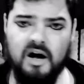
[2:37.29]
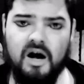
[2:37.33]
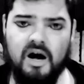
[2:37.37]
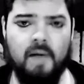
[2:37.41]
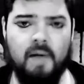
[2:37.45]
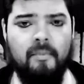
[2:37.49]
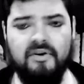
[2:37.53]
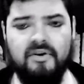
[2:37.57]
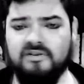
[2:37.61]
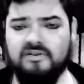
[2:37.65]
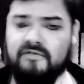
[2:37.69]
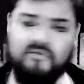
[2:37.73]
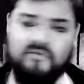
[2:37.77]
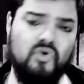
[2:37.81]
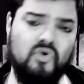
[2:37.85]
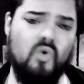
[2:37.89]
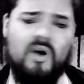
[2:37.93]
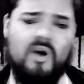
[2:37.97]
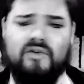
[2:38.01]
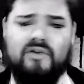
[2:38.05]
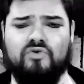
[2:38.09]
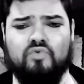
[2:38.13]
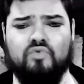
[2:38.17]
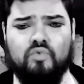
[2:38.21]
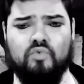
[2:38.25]
a bunch of
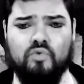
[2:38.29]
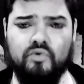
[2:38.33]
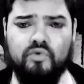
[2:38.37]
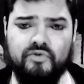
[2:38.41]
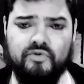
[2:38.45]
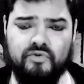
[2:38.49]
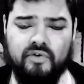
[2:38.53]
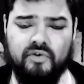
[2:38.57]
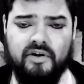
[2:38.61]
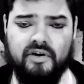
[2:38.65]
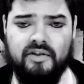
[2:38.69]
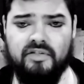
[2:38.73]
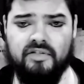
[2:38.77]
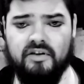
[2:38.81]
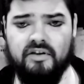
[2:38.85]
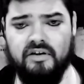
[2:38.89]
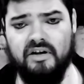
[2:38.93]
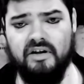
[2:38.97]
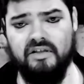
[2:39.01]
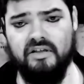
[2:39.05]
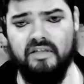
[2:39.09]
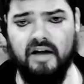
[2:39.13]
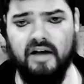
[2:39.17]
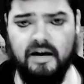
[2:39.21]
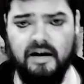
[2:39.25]
nuanced rules or anything
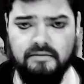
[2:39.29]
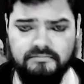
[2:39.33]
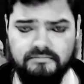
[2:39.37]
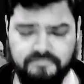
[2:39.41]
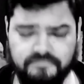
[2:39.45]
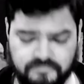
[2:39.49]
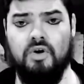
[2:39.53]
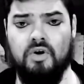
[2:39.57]
like that.